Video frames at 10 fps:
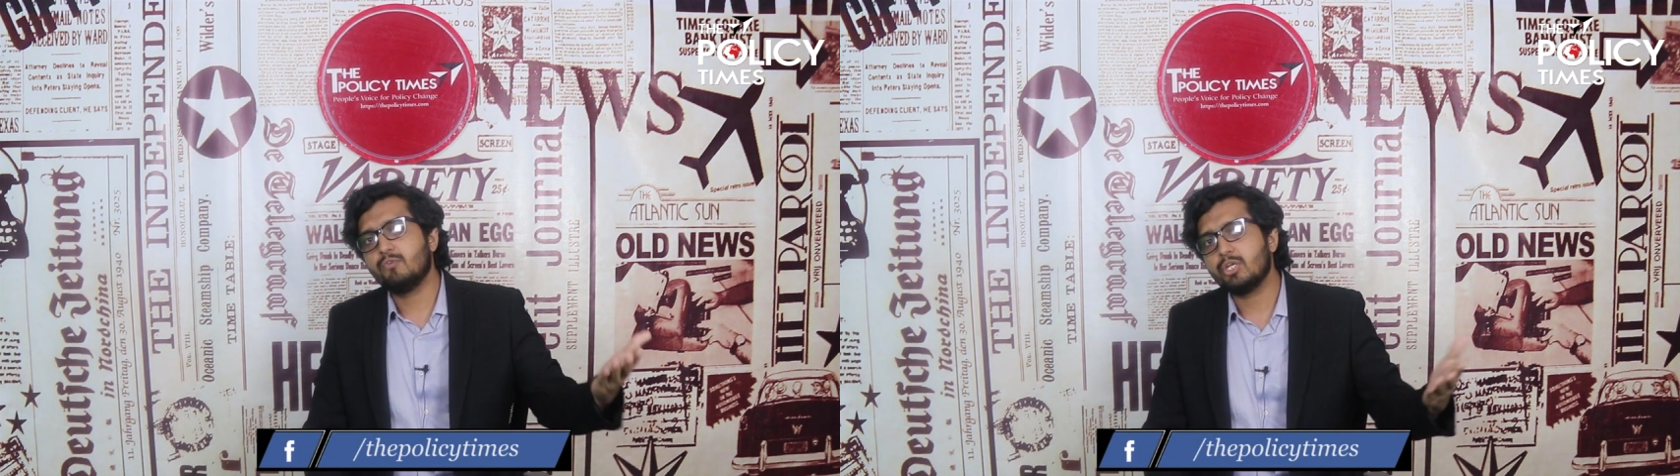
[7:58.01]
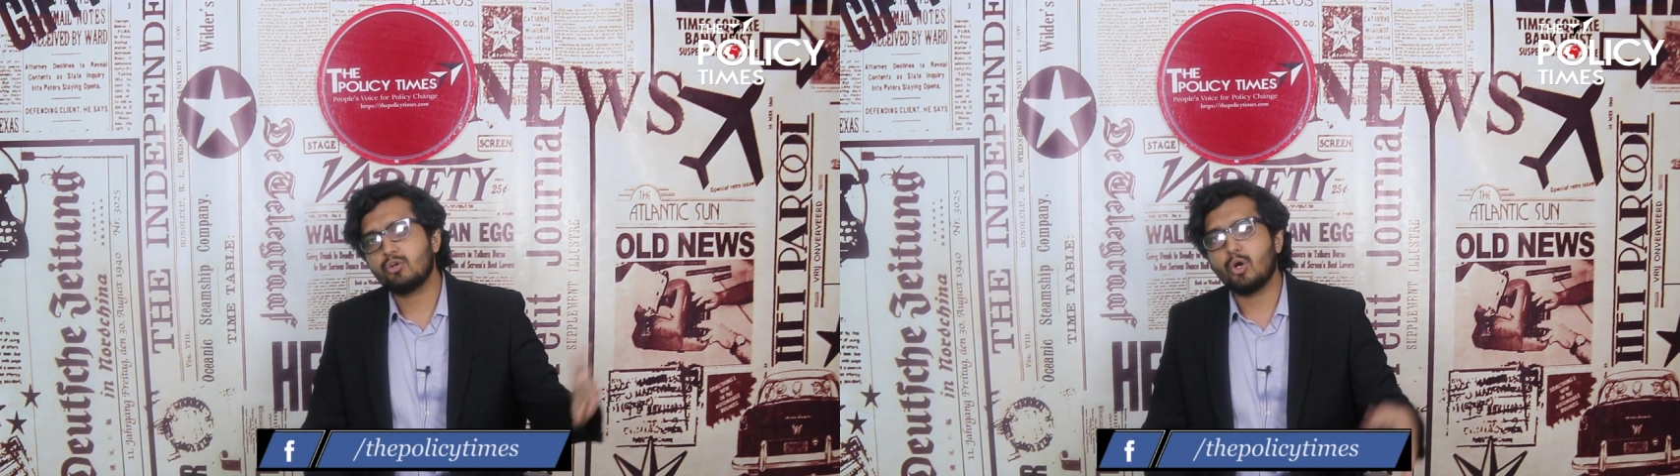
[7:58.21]

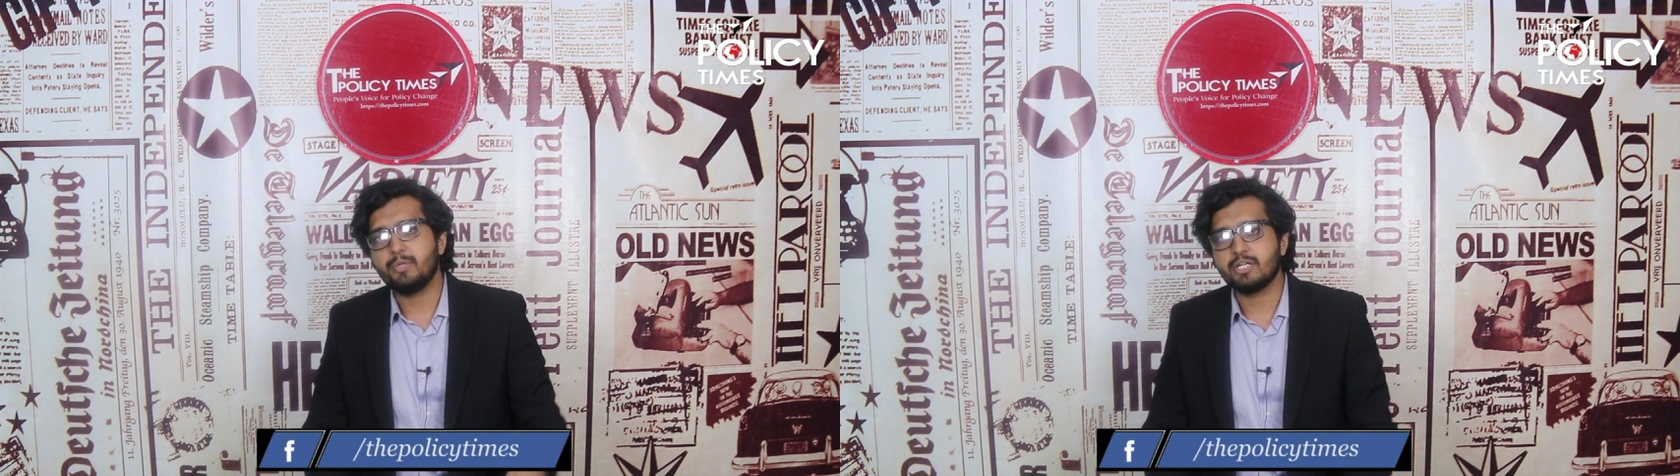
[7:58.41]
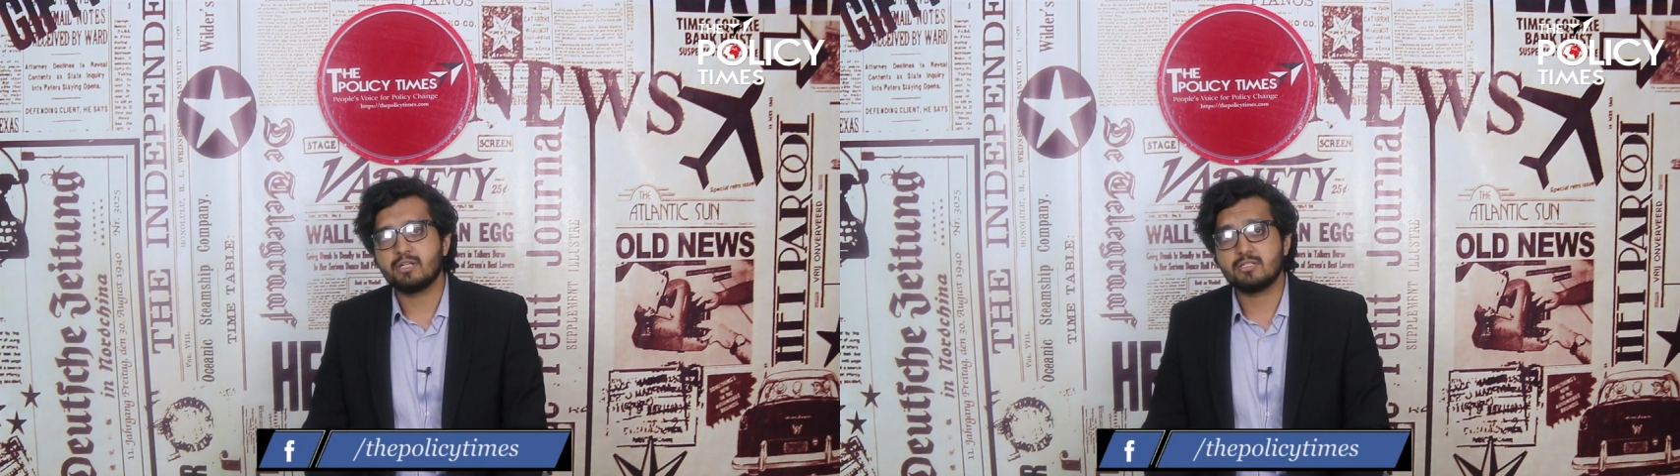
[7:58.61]
what your
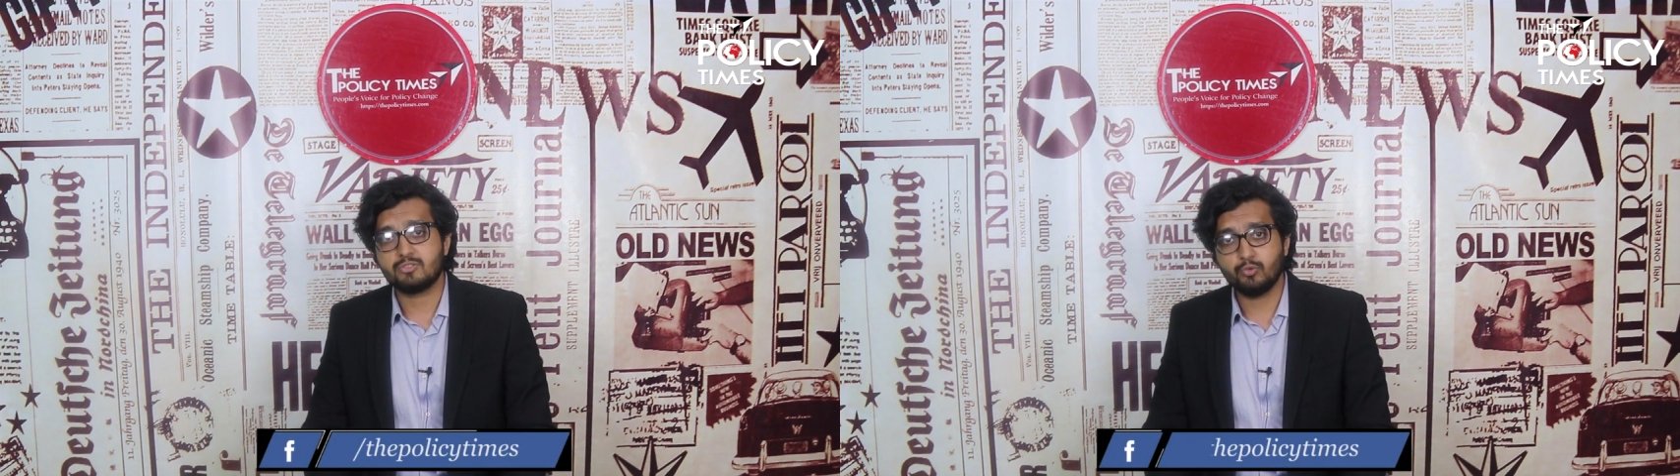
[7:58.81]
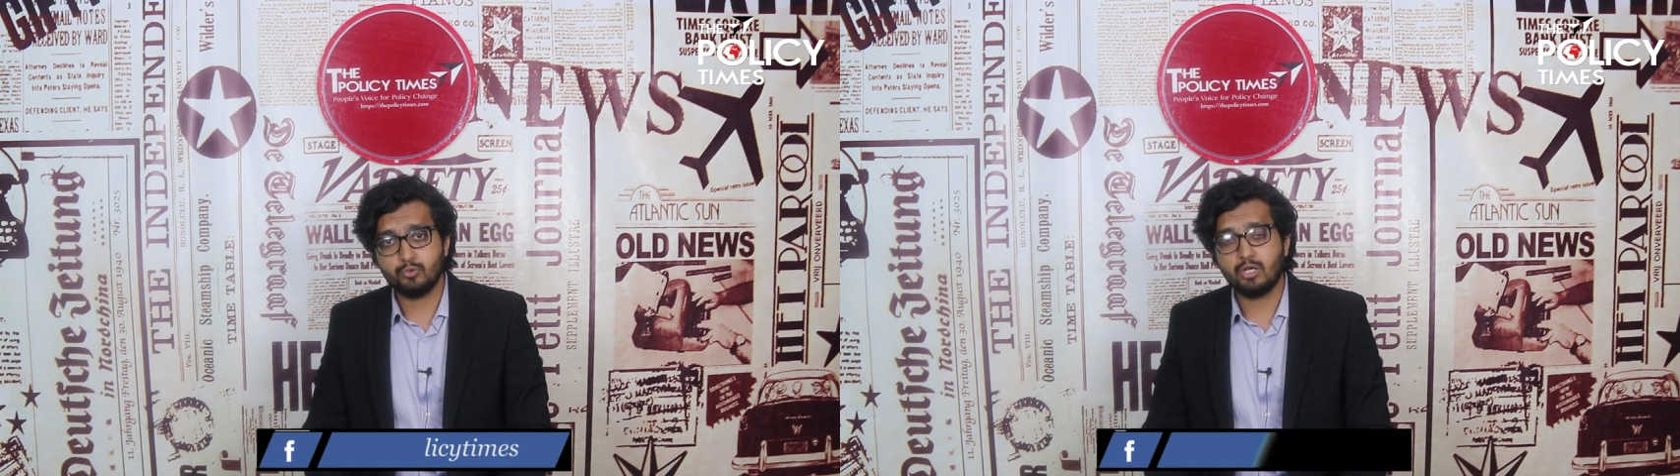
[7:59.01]

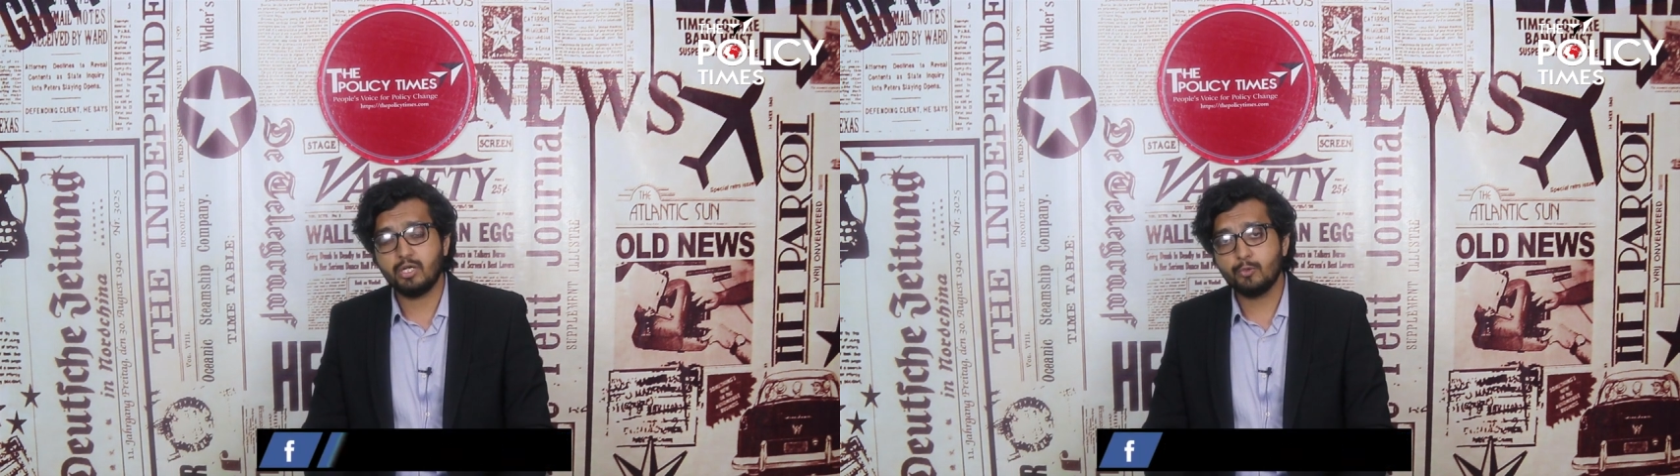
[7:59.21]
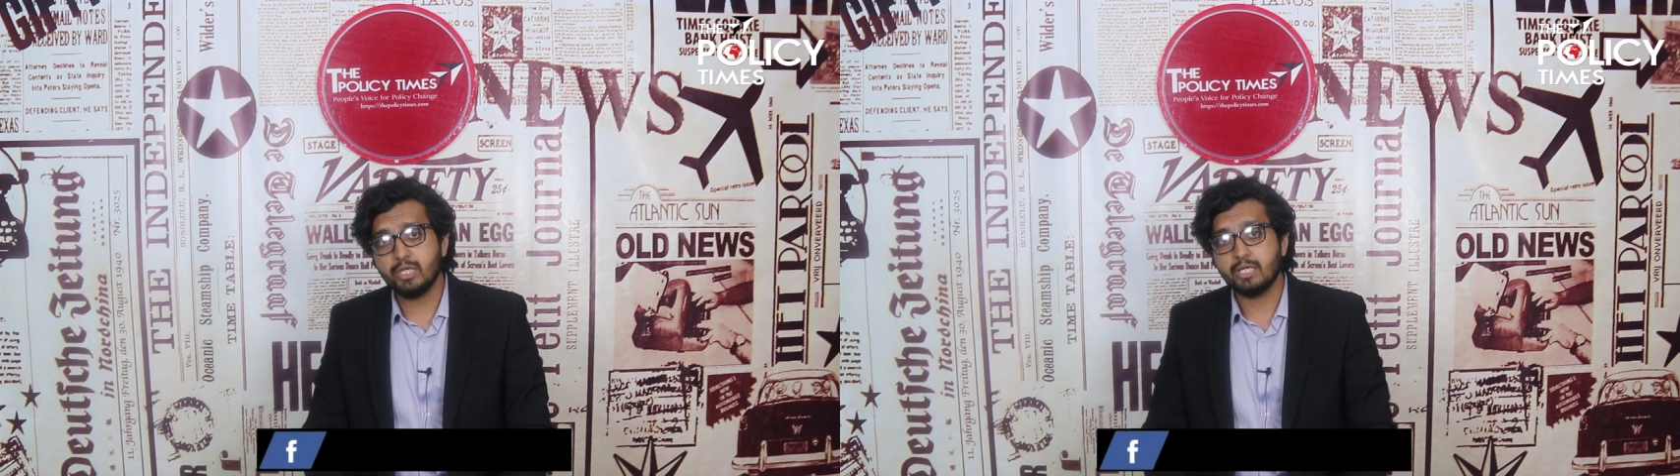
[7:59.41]
competitors
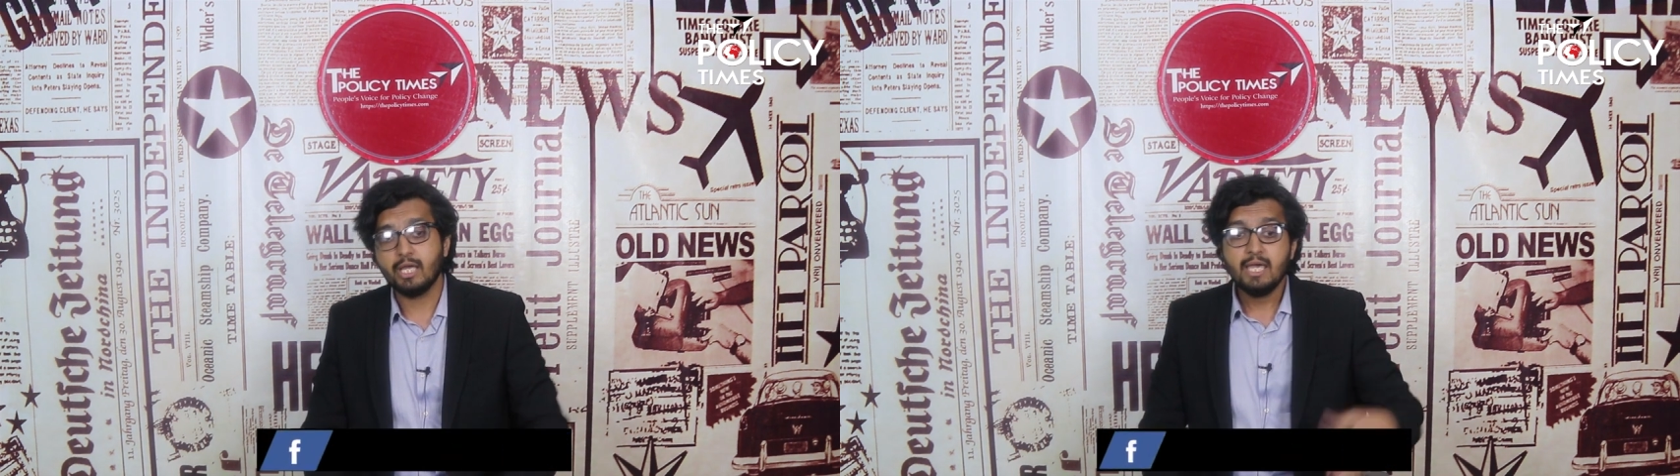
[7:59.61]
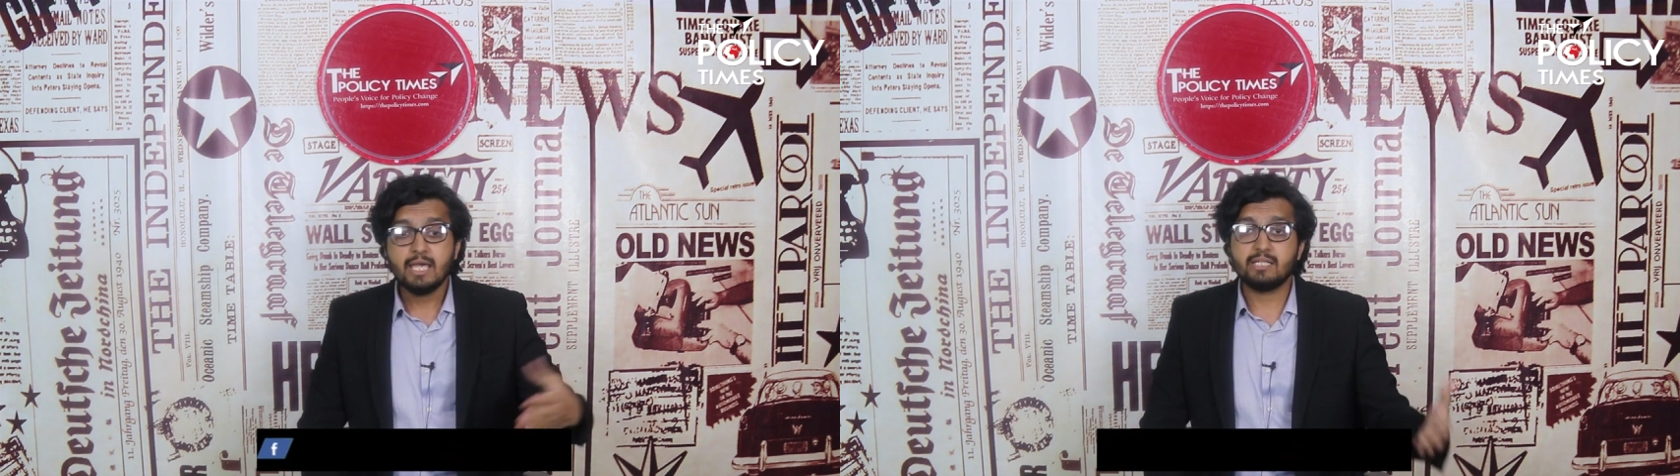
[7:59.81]
are
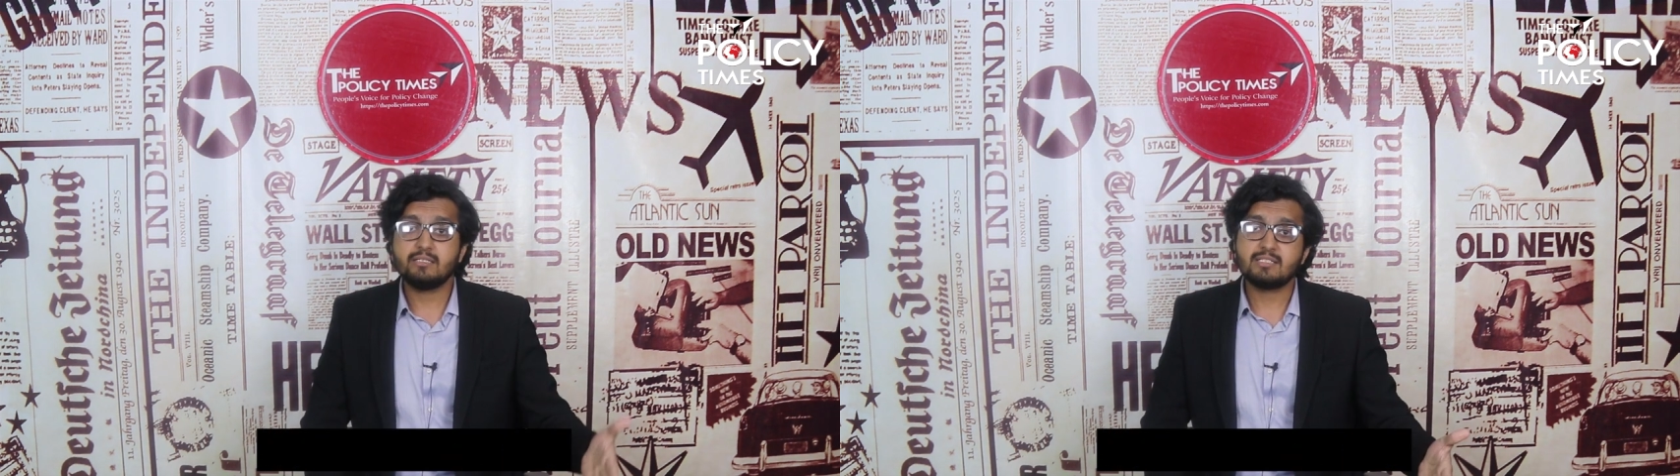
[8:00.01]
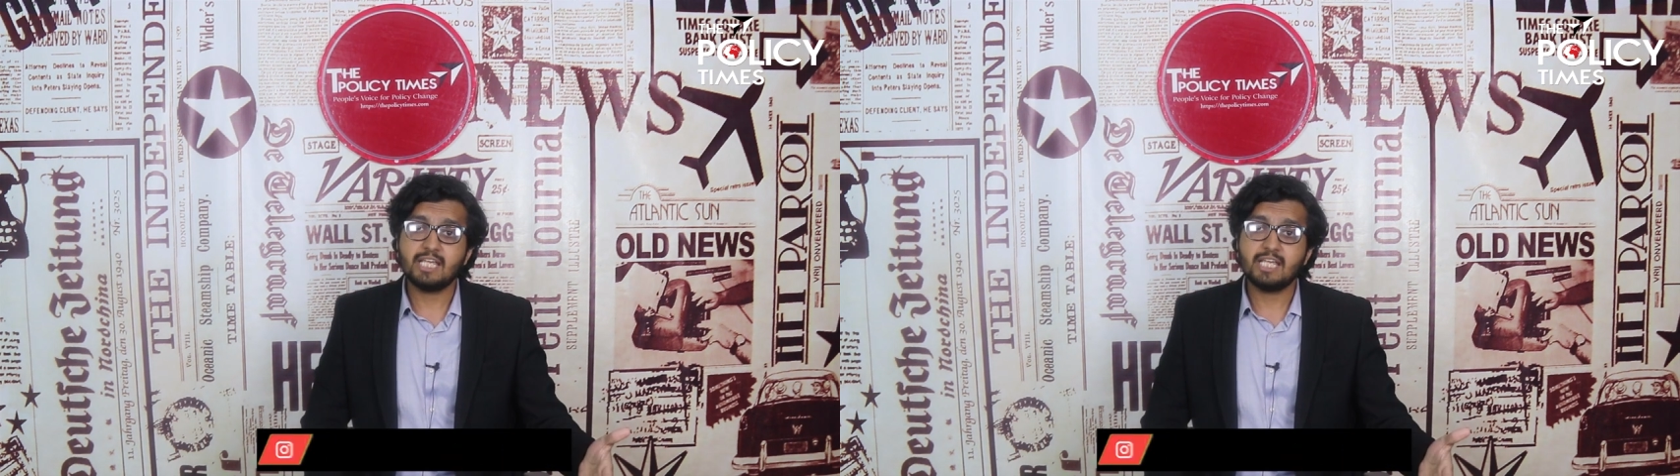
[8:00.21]
doing and at the